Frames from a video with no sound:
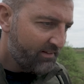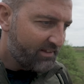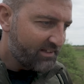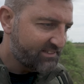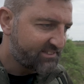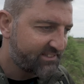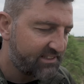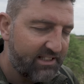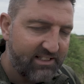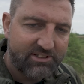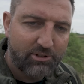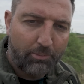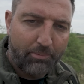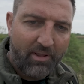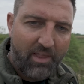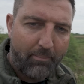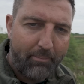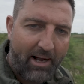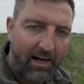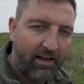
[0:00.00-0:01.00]
that sits up
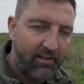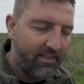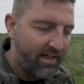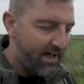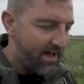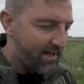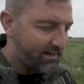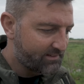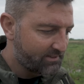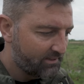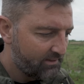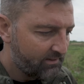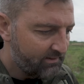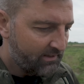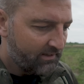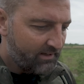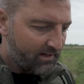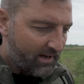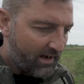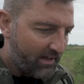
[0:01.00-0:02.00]
at the back of the head,
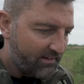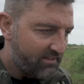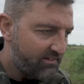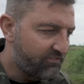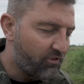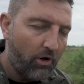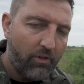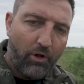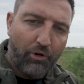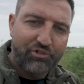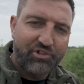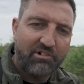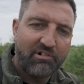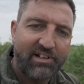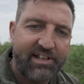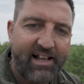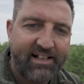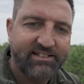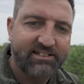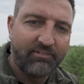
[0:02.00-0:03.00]
and they've got those
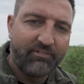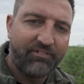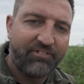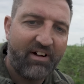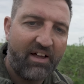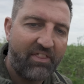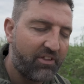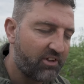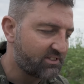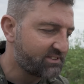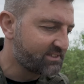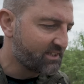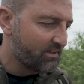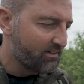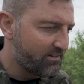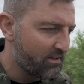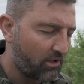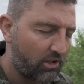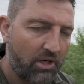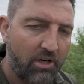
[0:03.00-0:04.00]
iridescent feathers
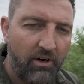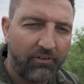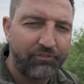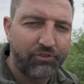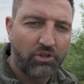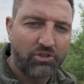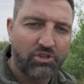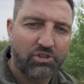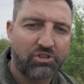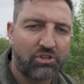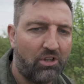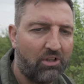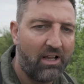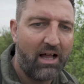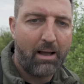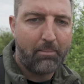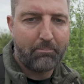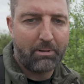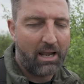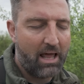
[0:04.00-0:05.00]
that can often just look
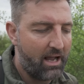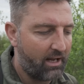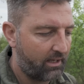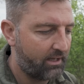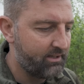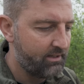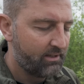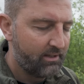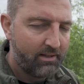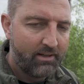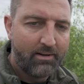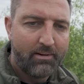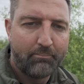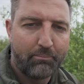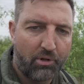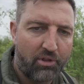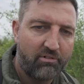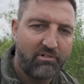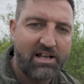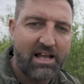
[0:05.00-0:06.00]
like black,
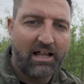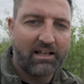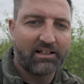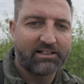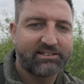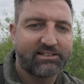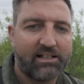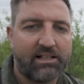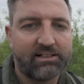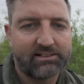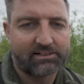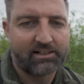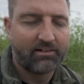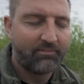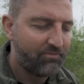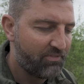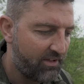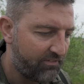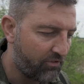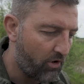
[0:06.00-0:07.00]
but the reality is
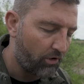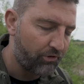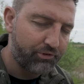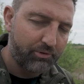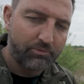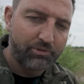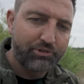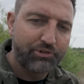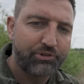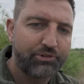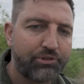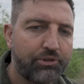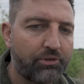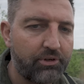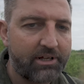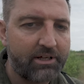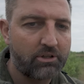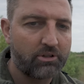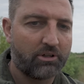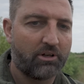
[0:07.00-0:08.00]
they've got some
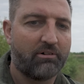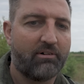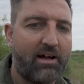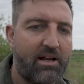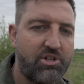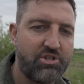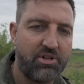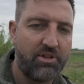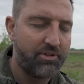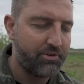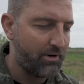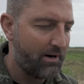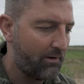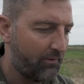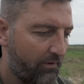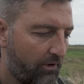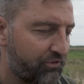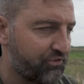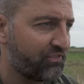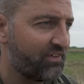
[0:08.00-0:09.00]
stunning coloration
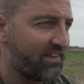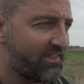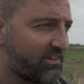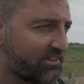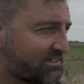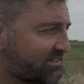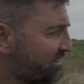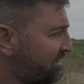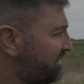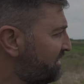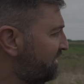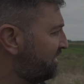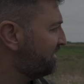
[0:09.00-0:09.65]
throughout those feathers.